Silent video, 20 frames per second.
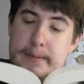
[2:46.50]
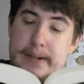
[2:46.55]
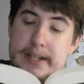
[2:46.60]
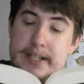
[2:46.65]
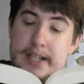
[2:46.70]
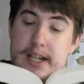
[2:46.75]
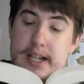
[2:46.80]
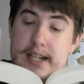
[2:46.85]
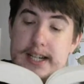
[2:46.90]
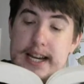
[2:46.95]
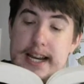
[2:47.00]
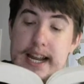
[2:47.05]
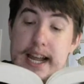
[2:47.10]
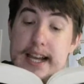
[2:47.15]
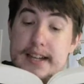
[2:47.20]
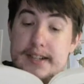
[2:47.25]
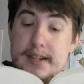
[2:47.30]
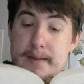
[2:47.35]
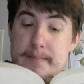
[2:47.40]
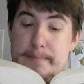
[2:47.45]
Time went on and
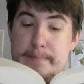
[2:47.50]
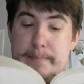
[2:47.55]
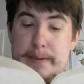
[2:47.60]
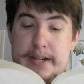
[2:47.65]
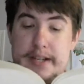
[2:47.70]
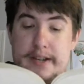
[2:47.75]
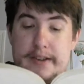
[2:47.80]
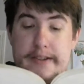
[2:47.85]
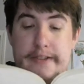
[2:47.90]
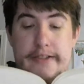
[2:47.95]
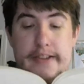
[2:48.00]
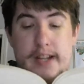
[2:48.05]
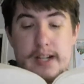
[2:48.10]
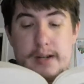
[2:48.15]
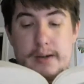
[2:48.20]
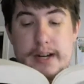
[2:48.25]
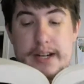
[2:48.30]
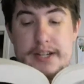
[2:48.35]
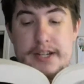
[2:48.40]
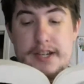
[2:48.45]
he asked her a bunch of
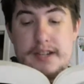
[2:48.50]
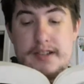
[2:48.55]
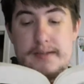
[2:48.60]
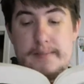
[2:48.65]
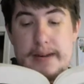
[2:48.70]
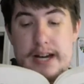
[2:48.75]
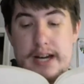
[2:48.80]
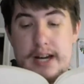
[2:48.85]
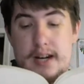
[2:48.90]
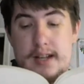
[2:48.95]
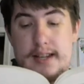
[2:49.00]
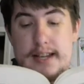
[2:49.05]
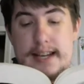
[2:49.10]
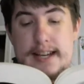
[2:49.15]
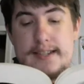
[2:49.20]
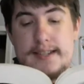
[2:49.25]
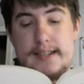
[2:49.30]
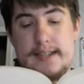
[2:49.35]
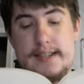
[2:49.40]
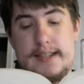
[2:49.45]
filler questions about her
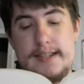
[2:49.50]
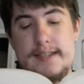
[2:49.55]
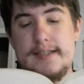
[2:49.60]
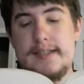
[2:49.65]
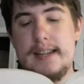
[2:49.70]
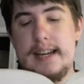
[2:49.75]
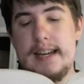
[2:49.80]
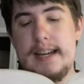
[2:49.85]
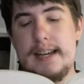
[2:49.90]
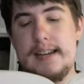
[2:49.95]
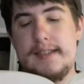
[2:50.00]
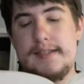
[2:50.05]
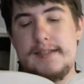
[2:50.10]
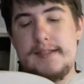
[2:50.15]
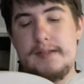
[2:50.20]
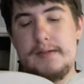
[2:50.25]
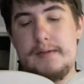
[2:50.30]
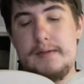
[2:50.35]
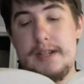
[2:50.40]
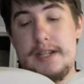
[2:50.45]
likes and
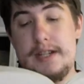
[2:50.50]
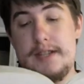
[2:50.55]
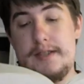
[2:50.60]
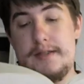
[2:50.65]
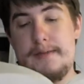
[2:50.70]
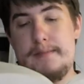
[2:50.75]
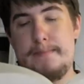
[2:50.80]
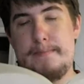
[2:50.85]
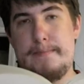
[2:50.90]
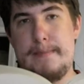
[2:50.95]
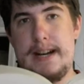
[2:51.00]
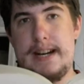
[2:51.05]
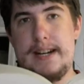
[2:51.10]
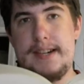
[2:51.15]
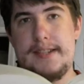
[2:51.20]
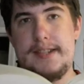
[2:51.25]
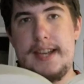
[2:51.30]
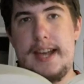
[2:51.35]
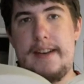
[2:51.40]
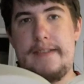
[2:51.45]
dislikes, which is
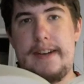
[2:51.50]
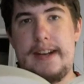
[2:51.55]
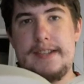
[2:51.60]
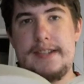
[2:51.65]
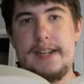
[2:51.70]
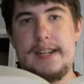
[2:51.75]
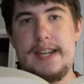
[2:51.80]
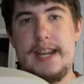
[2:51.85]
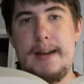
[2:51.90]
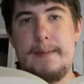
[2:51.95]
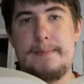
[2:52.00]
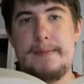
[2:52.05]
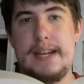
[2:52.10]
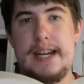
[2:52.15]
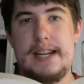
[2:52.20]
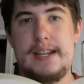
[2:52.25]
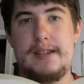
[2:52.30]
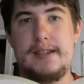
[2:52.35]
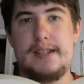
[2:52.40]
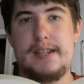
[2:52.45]
Meyer's half-assed
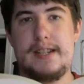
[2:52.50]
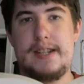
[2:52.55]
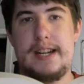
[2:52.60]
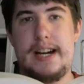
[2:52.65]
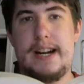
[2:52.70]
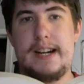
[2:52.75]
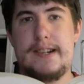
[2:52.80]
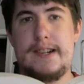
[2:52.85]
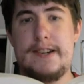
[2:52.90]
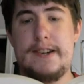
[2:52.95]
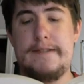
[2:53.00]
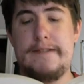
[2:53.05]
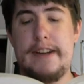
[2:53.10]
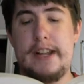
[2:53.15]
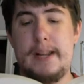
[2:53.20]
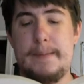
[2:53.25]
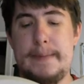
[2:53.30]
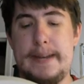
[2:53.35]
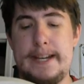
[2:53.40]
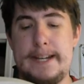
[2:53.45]
attempt at character
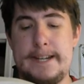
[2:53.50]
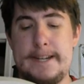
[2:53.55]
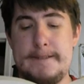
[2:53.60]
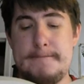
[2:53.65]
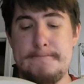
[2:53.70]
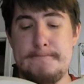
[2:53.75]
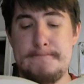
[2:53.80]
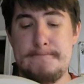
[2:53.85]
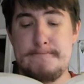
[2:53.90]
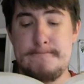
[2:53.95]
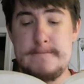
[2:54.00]
development,